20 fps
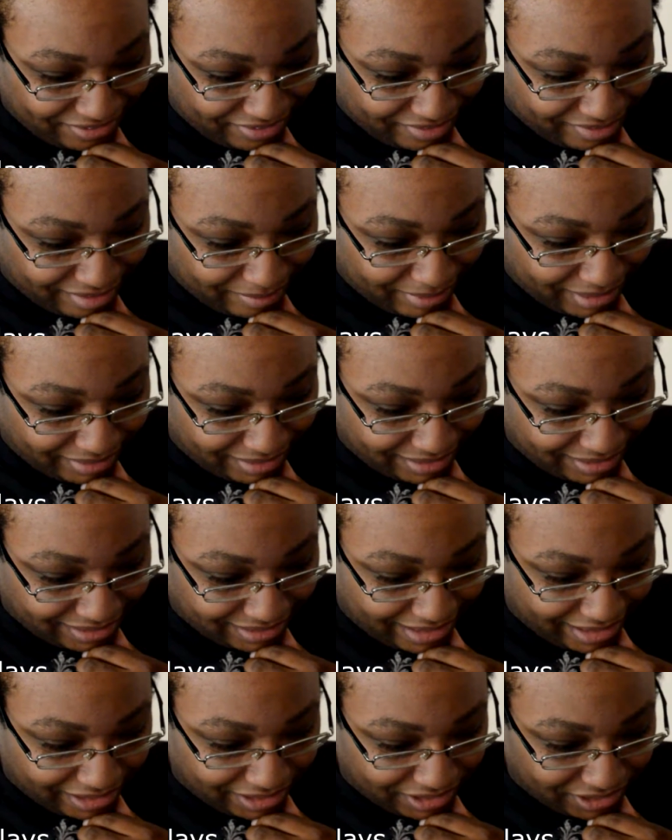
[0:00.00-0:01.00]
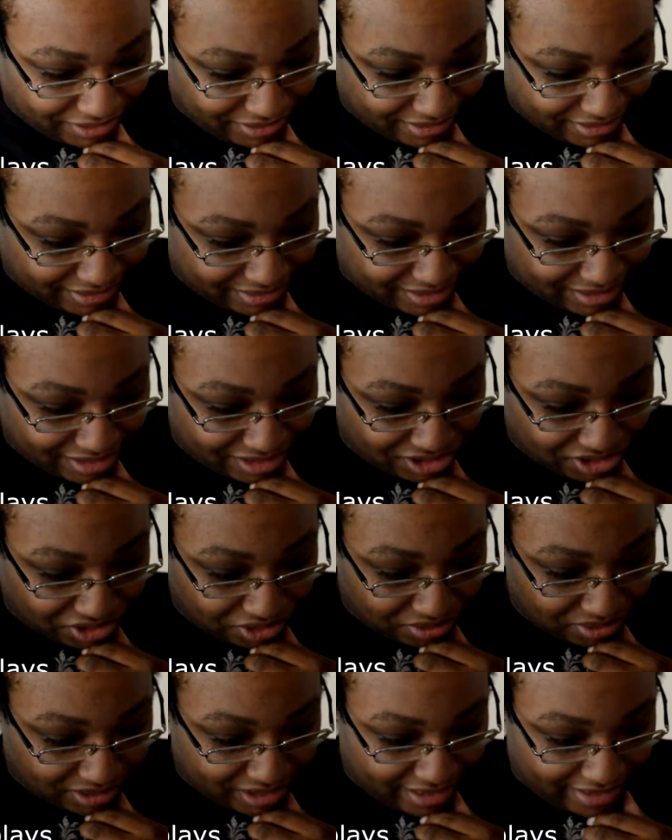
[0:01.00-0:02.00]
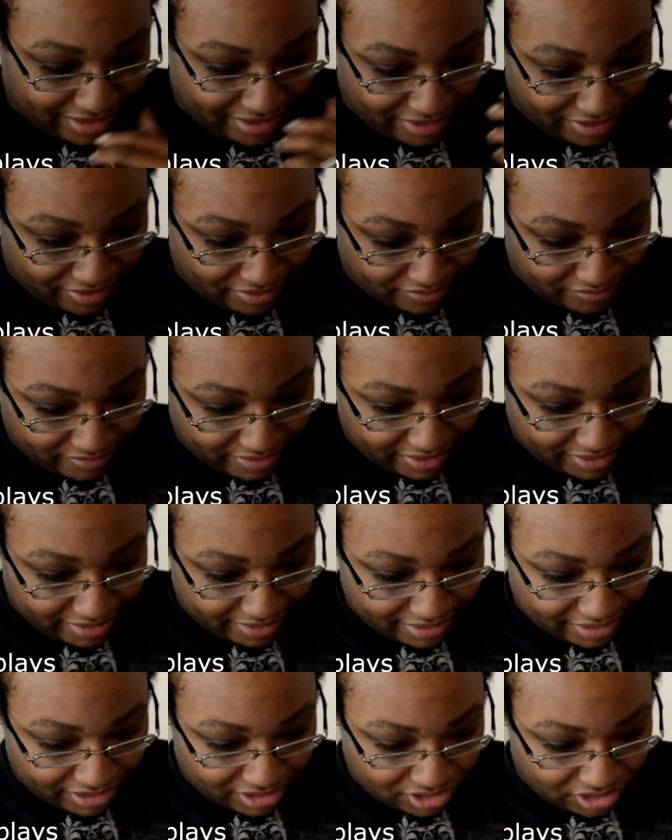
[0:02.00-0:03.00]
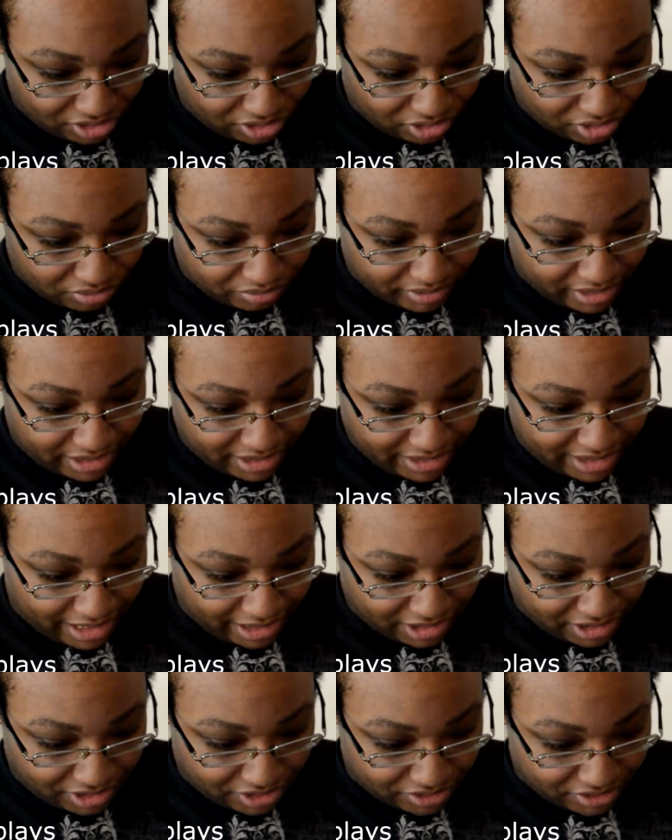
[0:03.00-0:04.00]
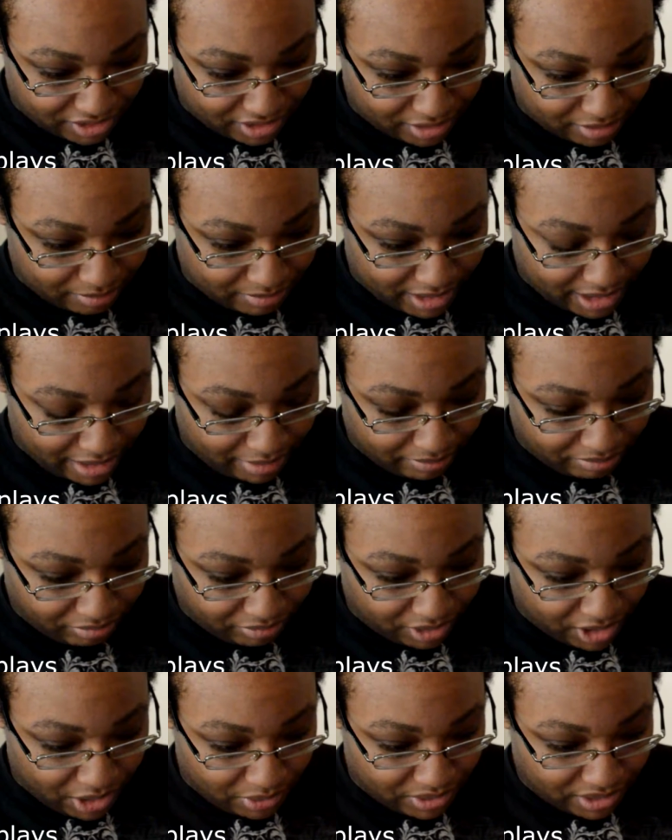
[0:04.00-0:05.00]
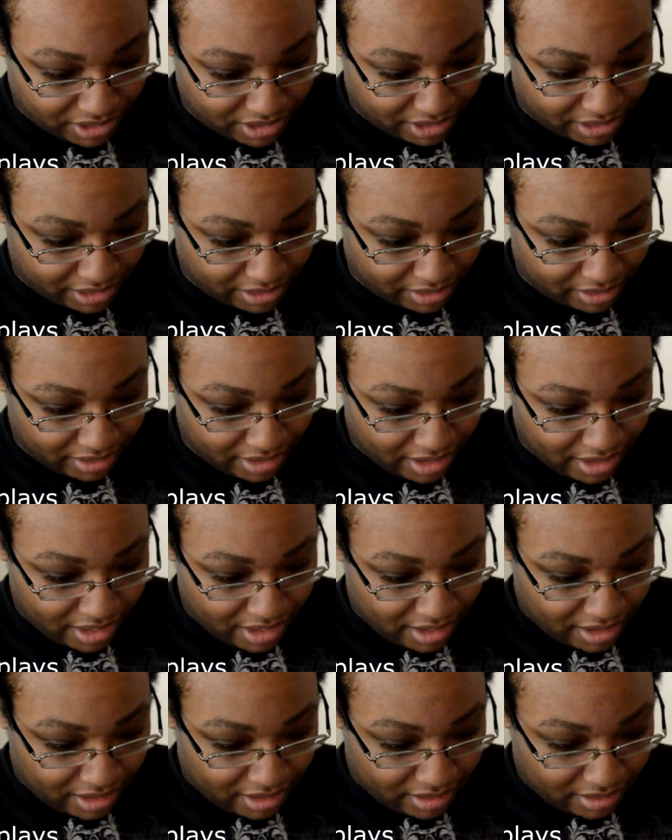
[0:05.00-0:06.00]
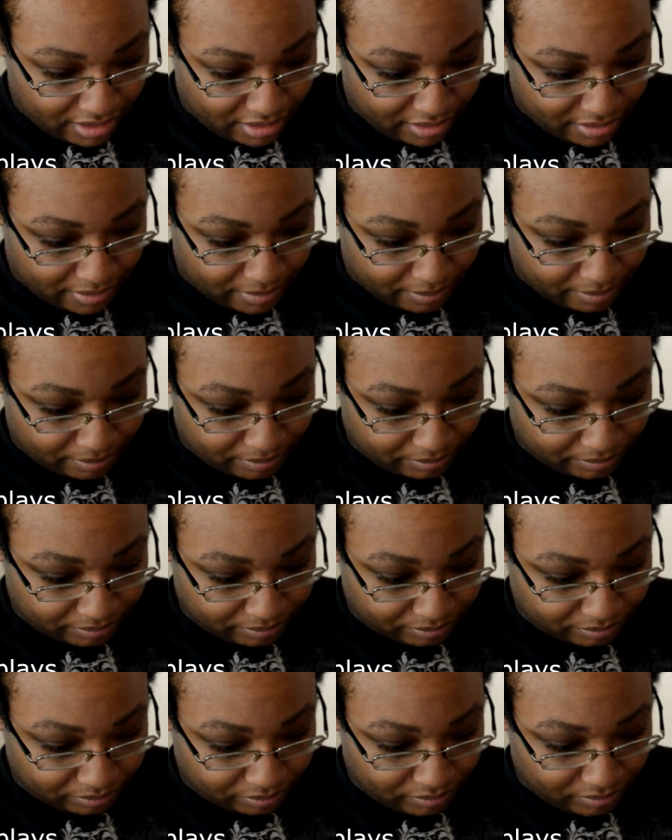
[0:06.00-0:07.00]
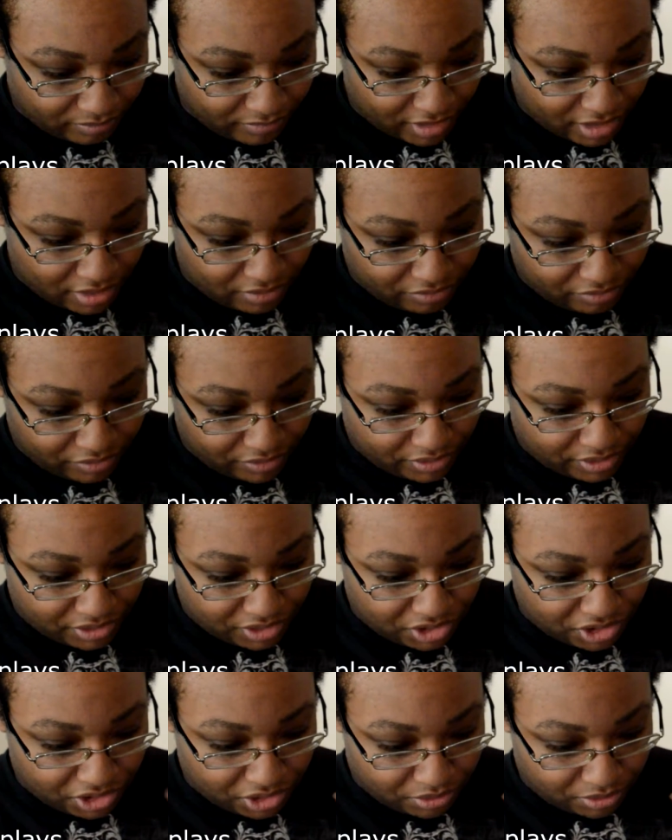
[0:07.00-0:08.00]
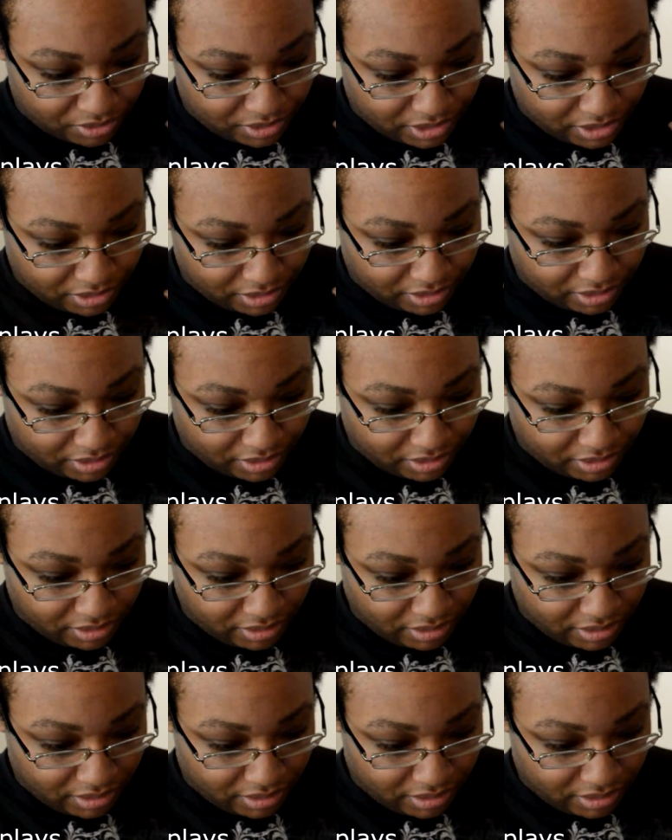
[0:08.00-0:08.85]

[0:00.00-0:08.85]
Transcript: thing about these textures is these suits have at least 3 textures in them that I'm noticing. For the shoulder,